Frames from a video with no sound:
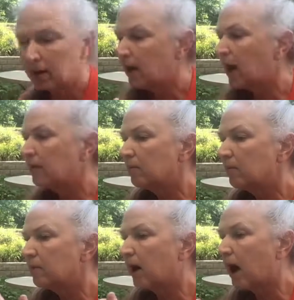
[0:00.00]
And
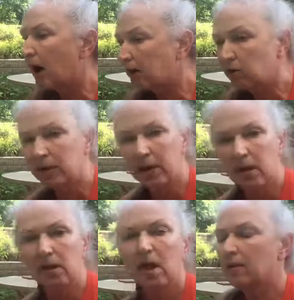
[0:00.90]
the hotter it
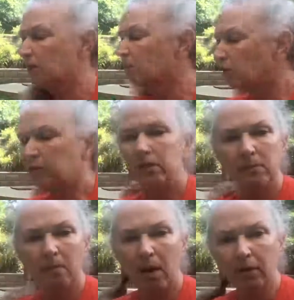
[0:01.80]
is, the more those
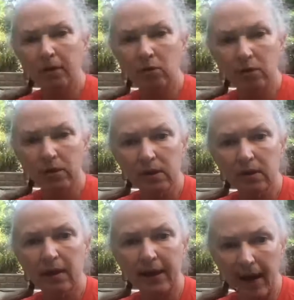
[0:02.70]
molecules
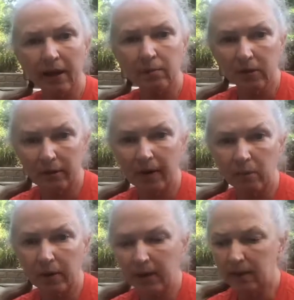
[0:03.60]
and atoms are
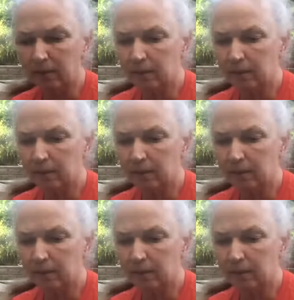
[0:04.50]
vibrating.